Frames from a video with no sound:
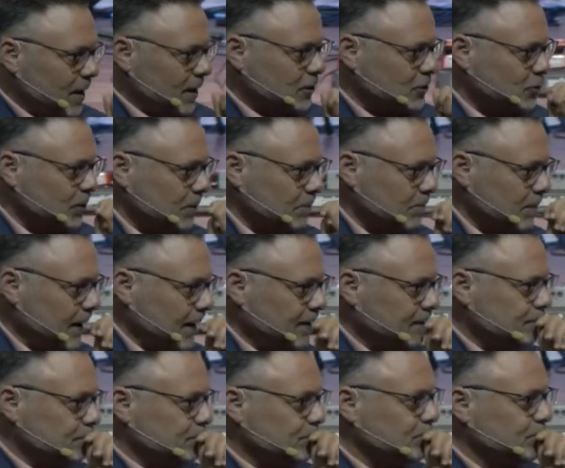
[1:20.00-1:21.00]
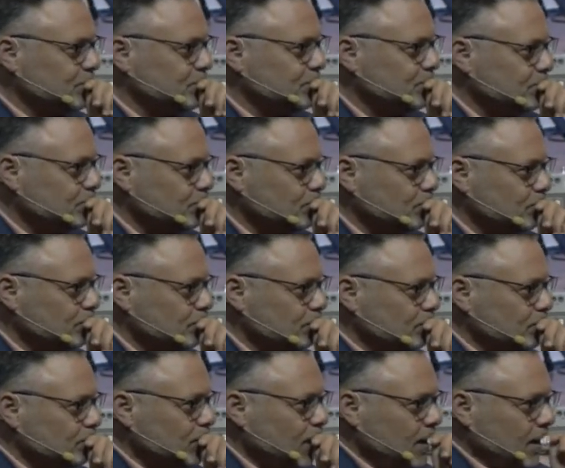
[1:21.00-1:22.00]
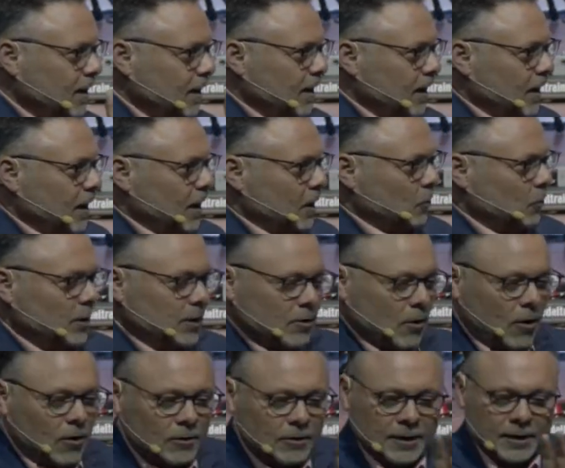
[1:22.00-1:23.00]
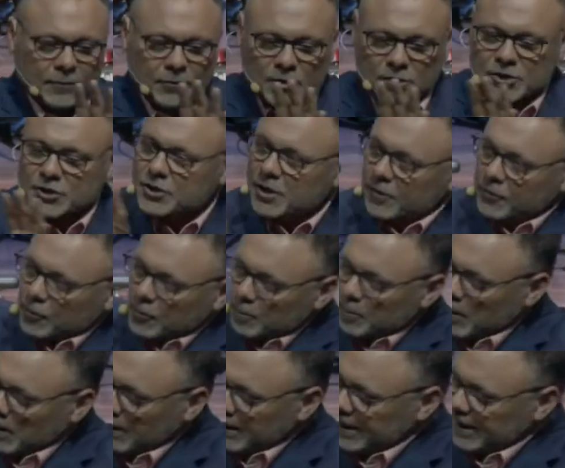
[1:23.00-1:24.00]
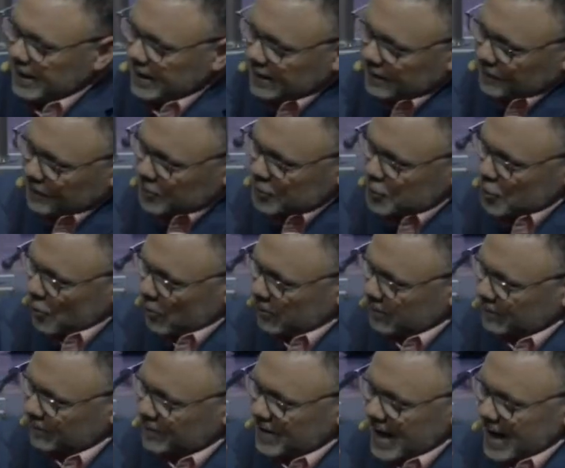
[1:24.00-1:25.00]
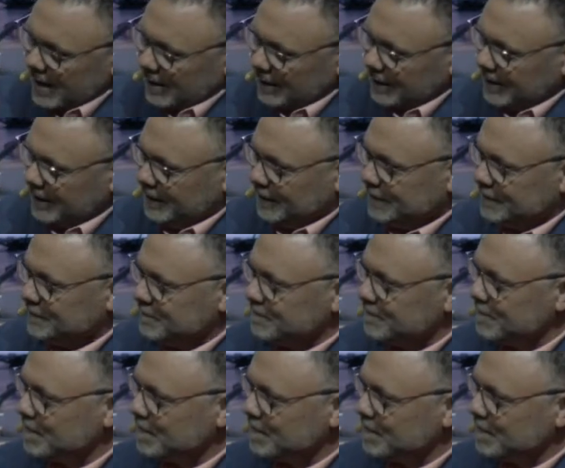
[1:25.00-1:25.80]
the bus with me. We are in the southern plain of the Jordan Valley